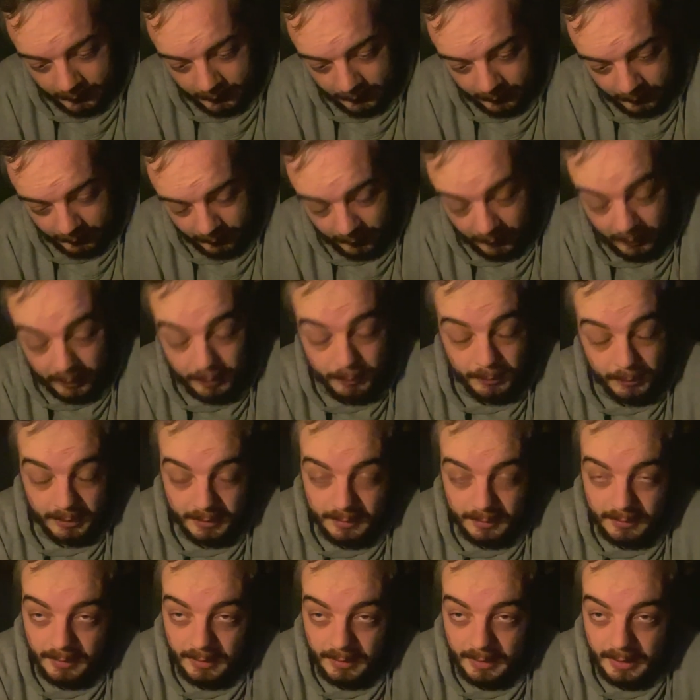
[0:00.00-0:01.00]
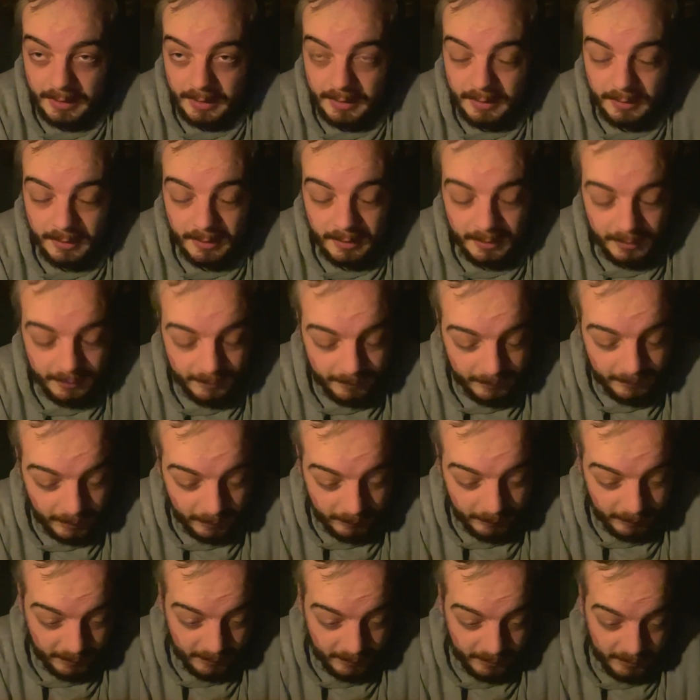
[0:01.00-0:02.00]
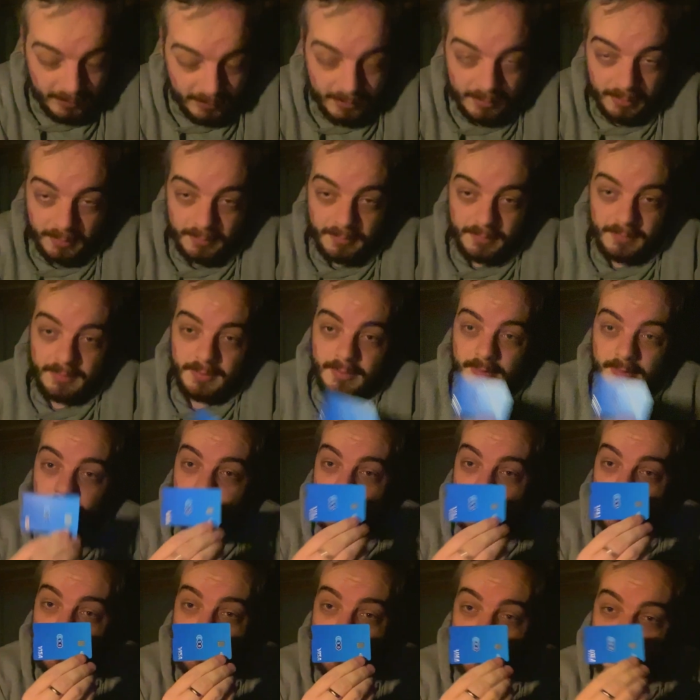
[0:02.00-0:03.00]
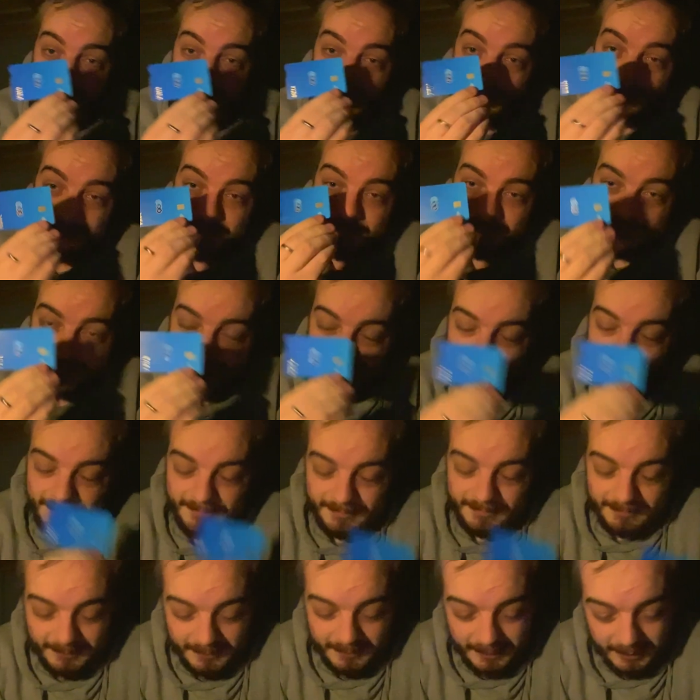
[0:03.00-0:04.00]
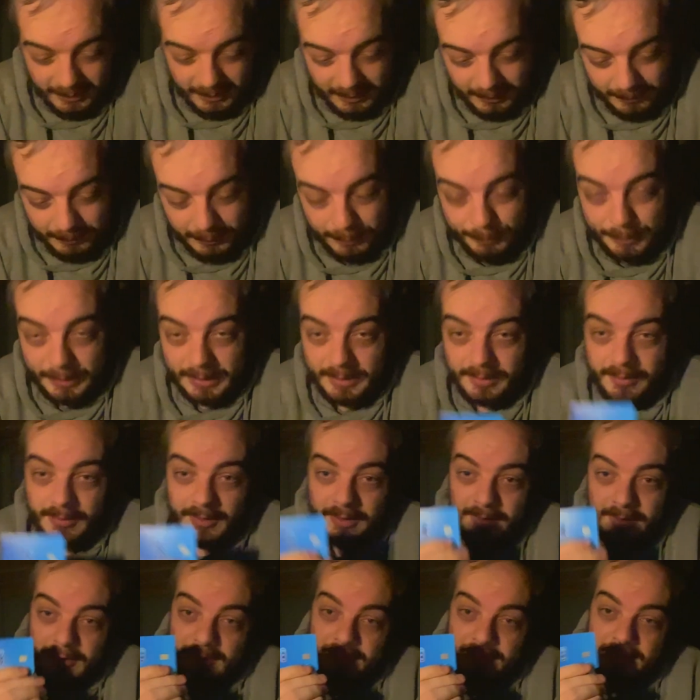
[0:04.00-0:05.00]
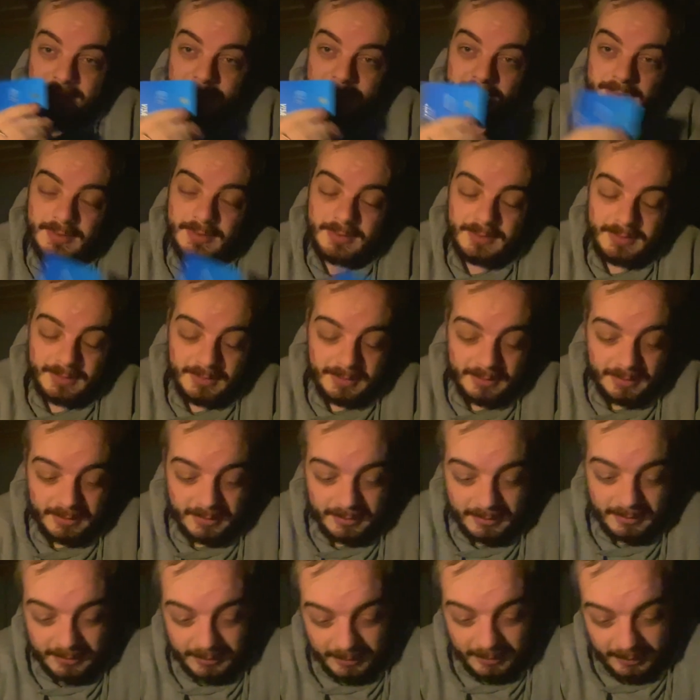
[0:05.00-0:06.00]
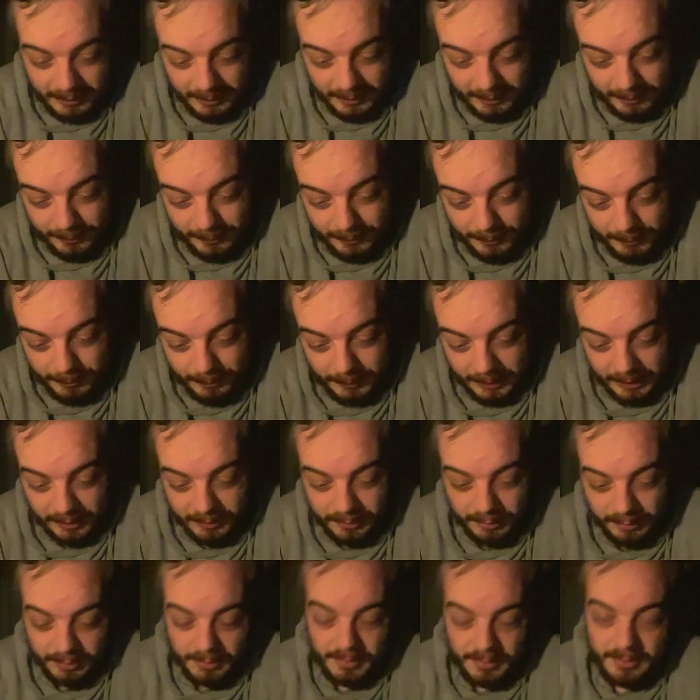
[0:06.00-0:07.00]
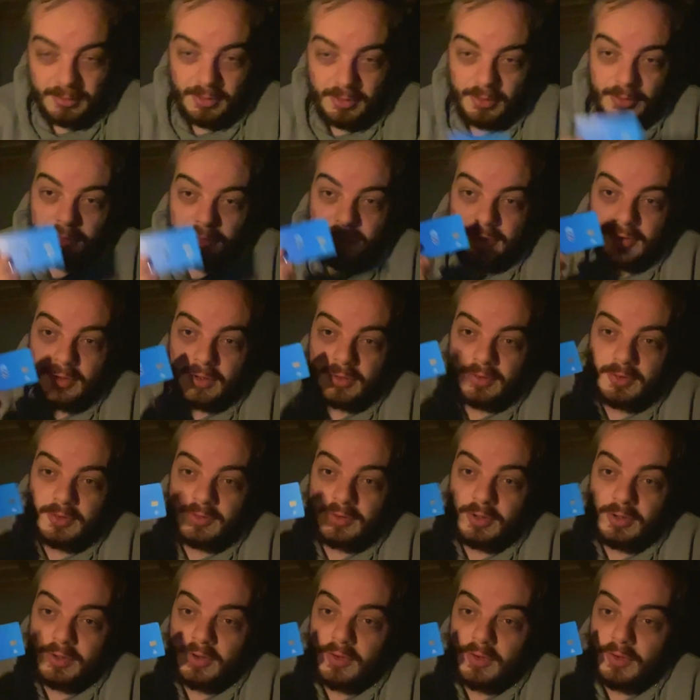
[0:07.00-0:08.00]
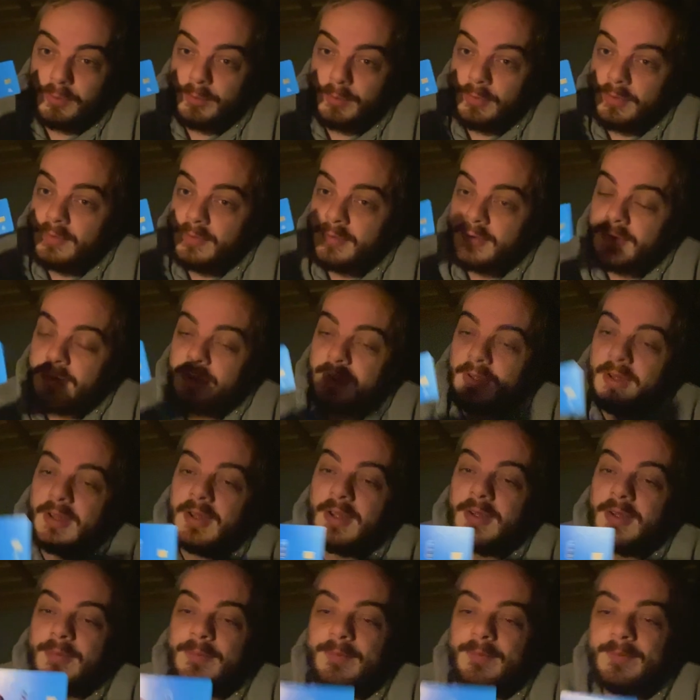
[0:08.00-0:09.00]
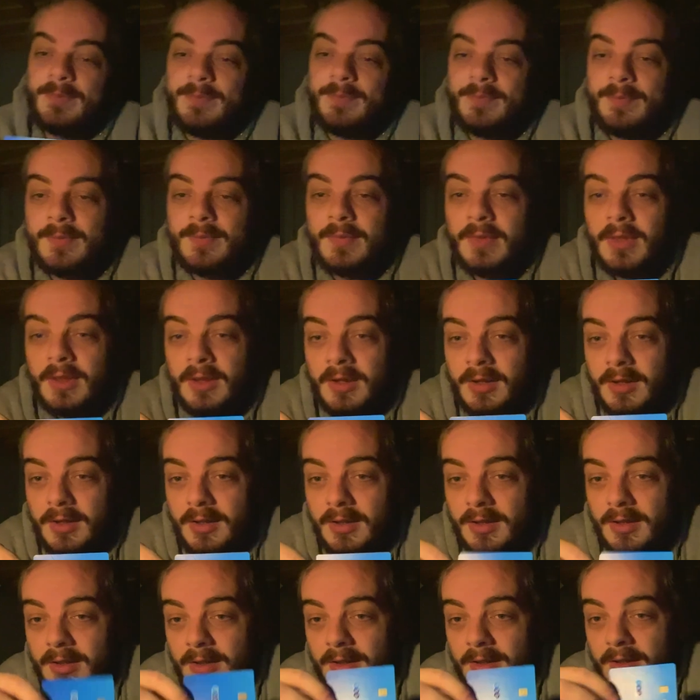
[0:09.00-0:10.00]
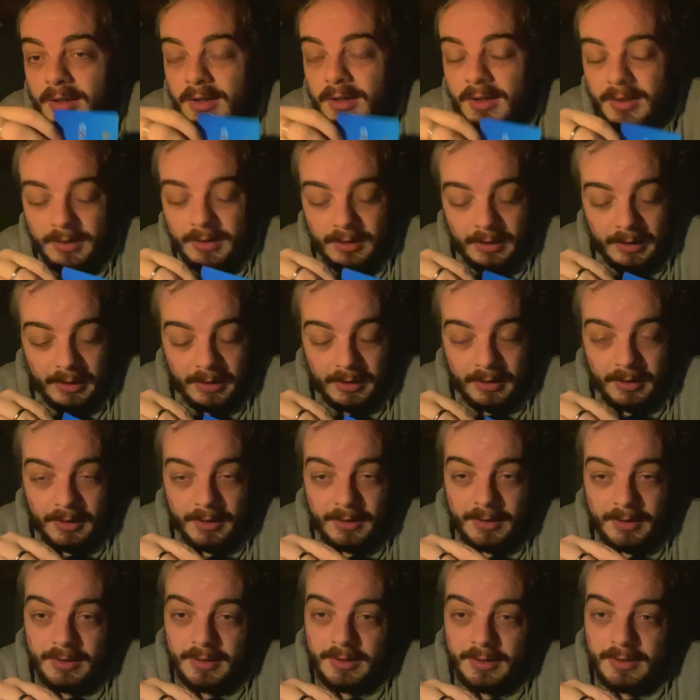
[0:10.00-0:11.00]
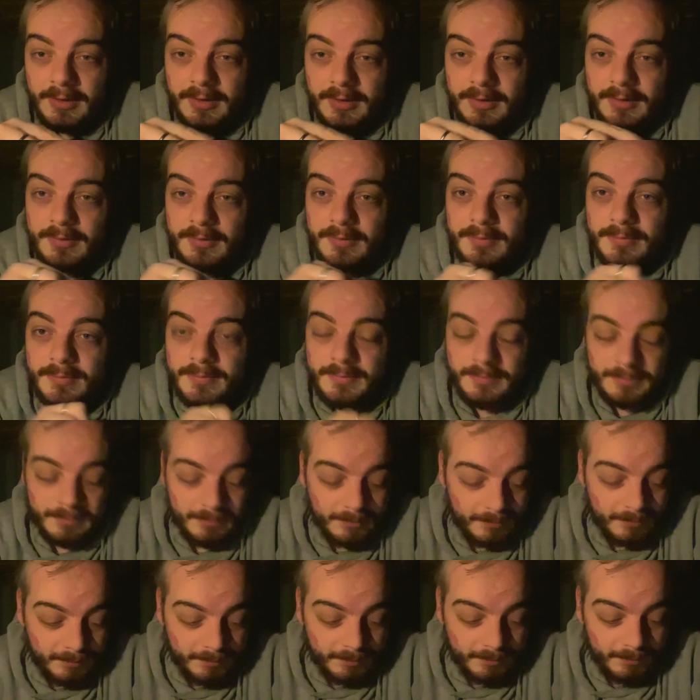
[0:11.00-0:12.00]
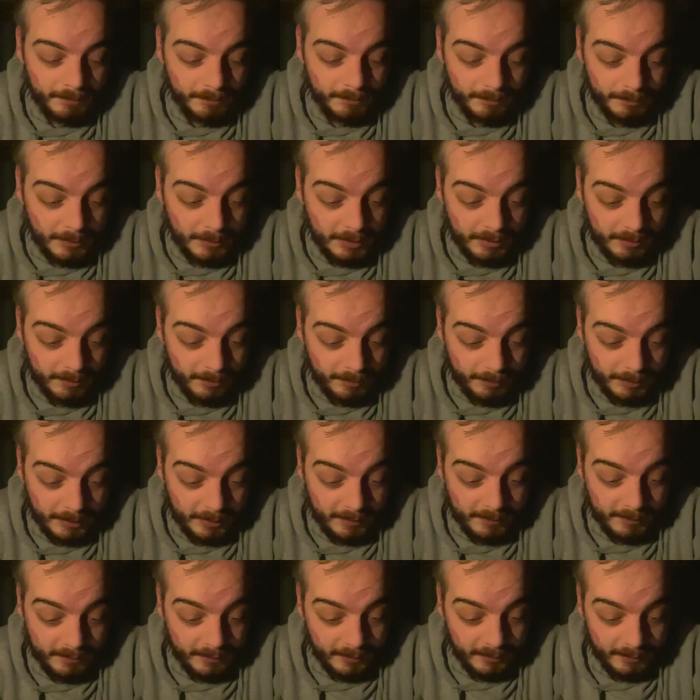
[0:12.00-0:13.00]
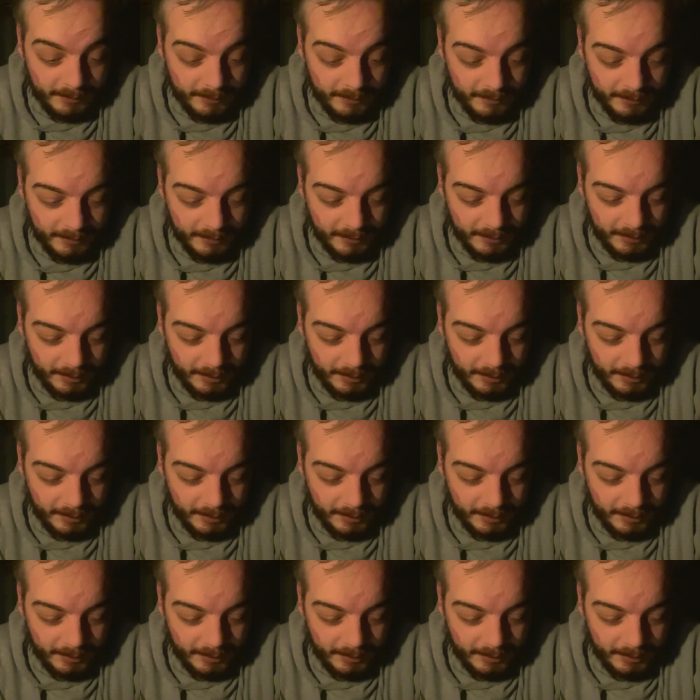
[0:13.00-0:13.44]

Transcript: a slight win today. Uh, I recently lost this, my bank card. Uh, making sure to show you, not show you the numbers. Um, yeah, I uh, misplaced this,